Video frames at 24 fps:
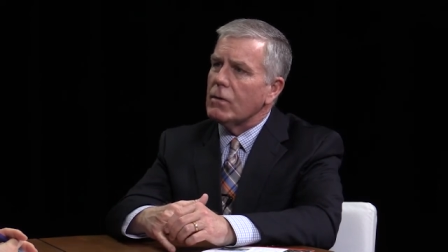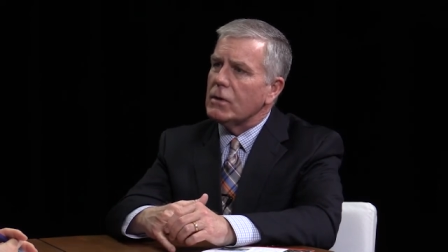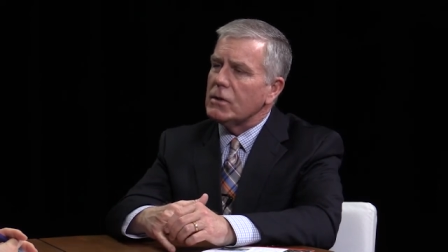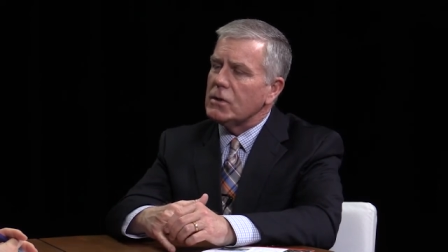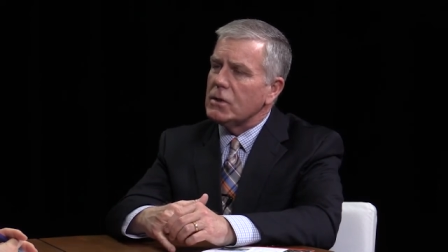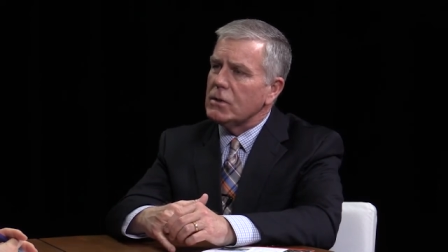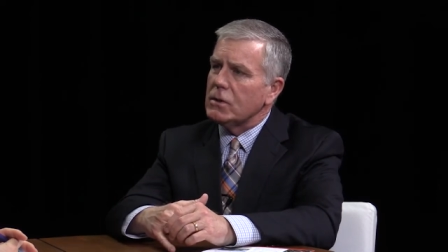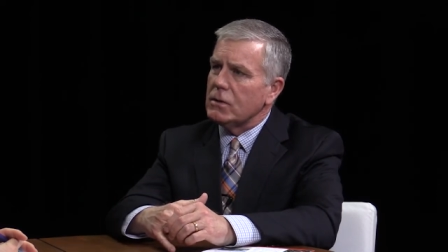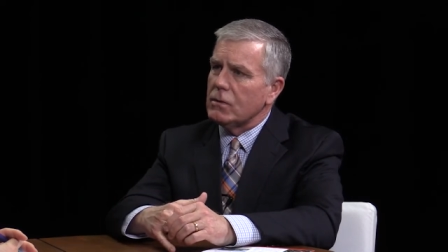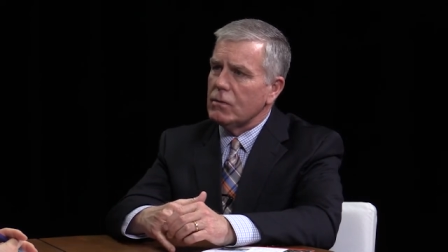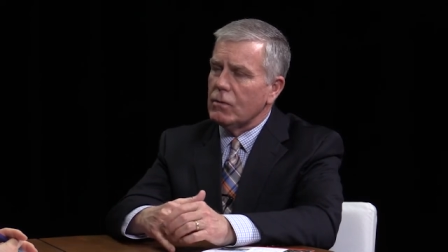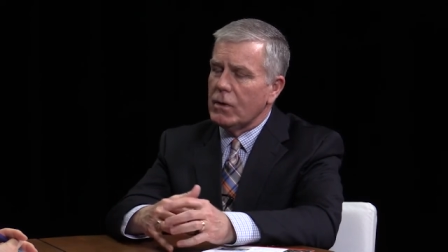
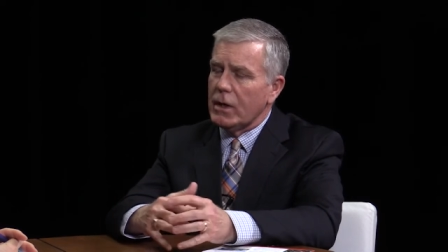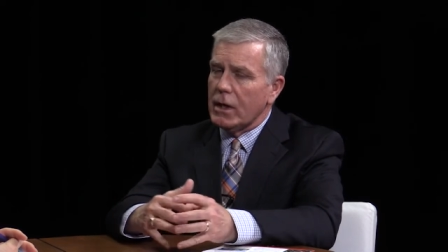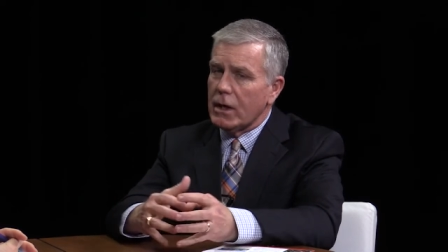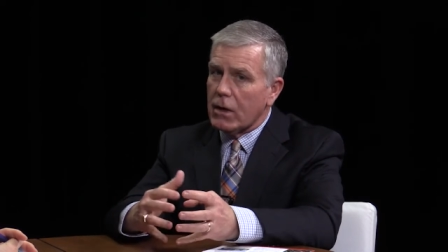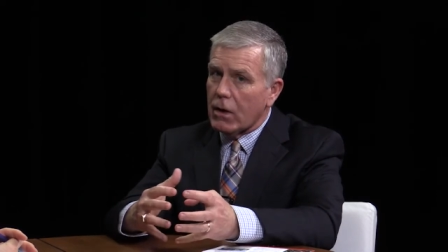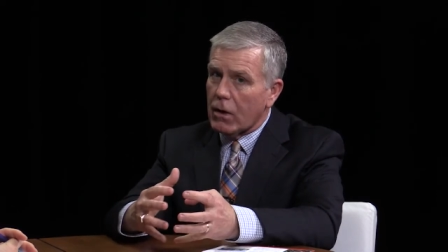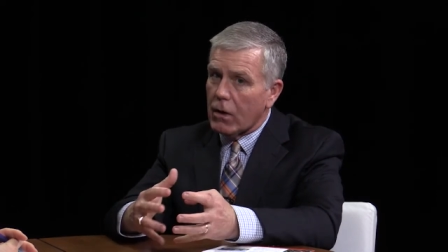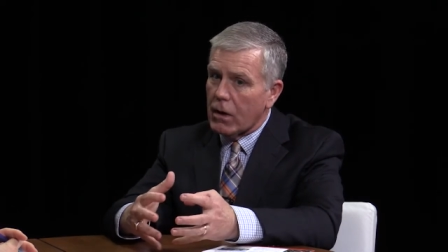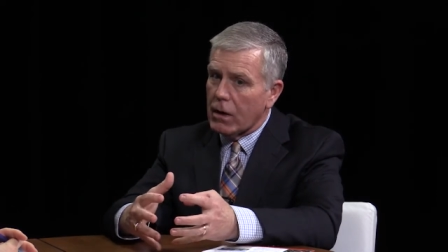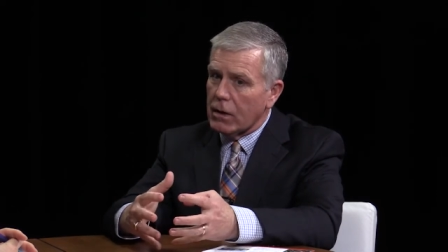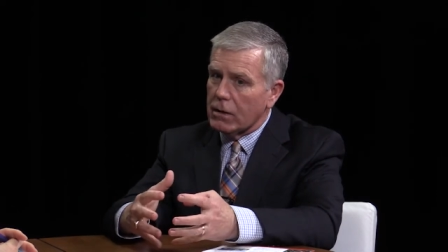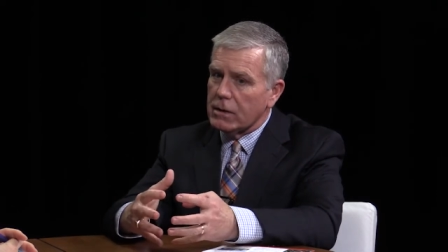which we
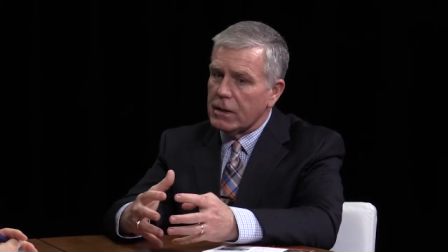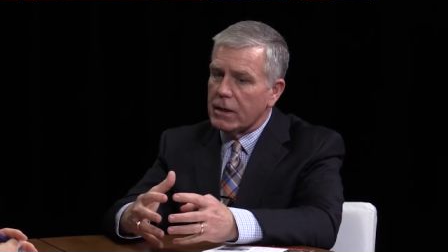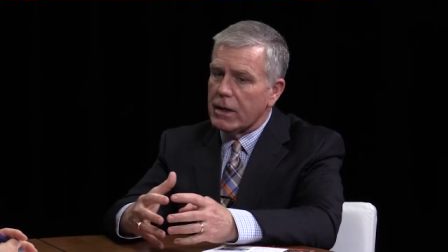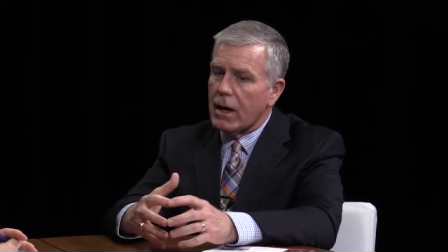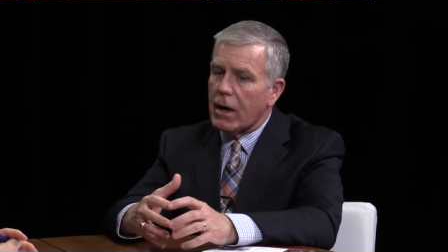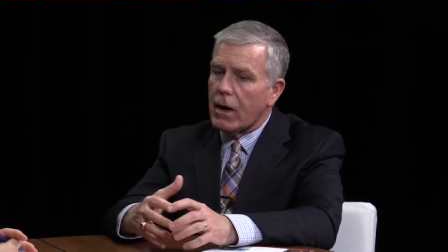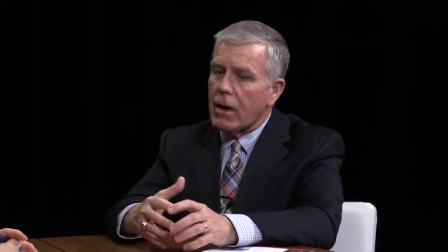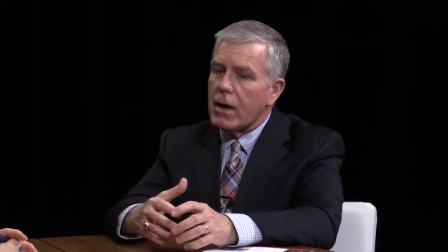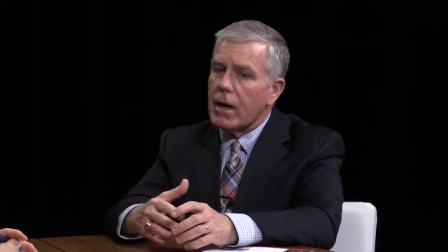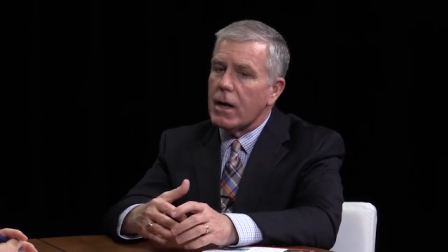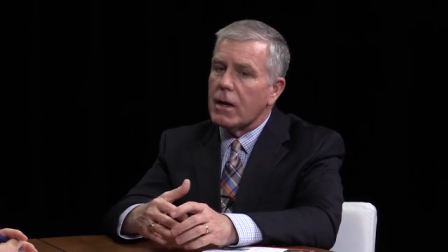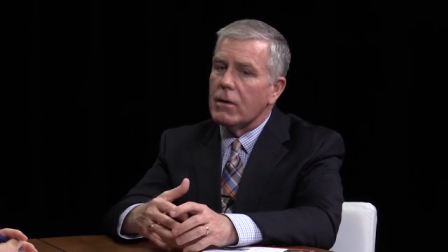currently
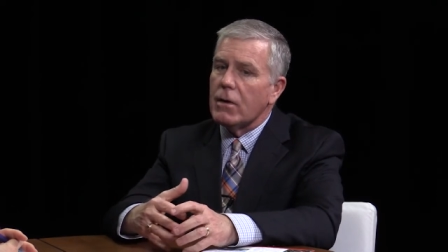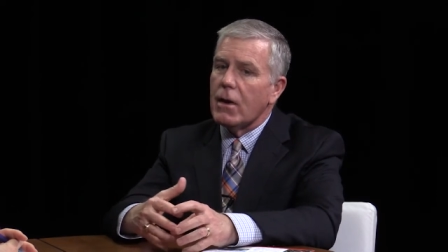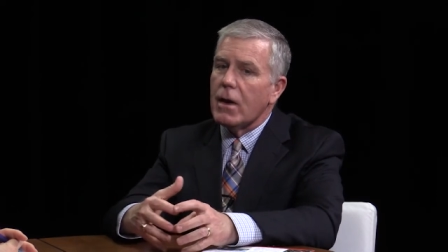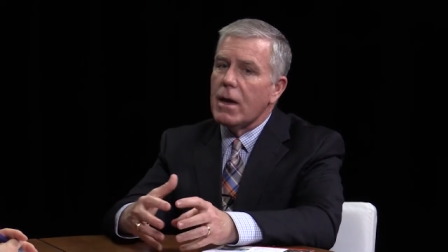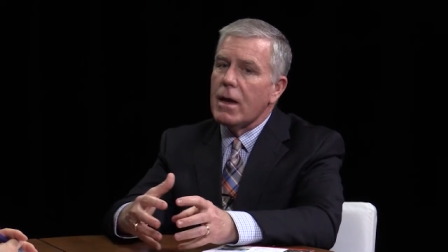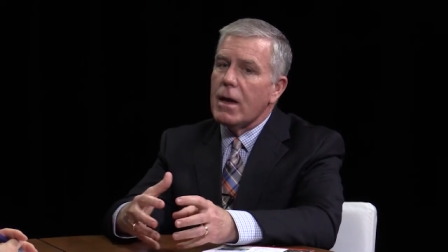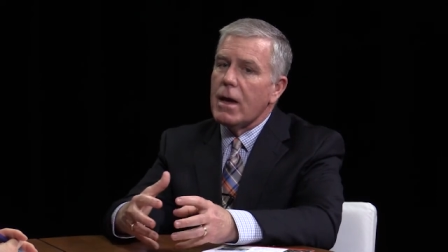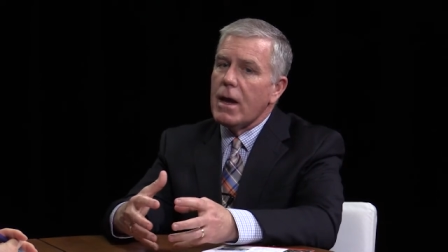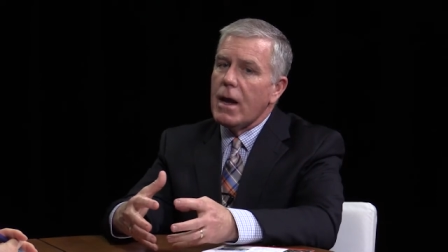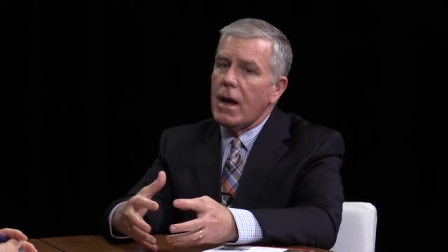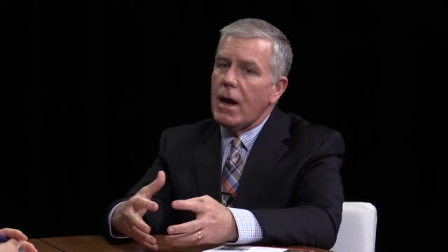are in,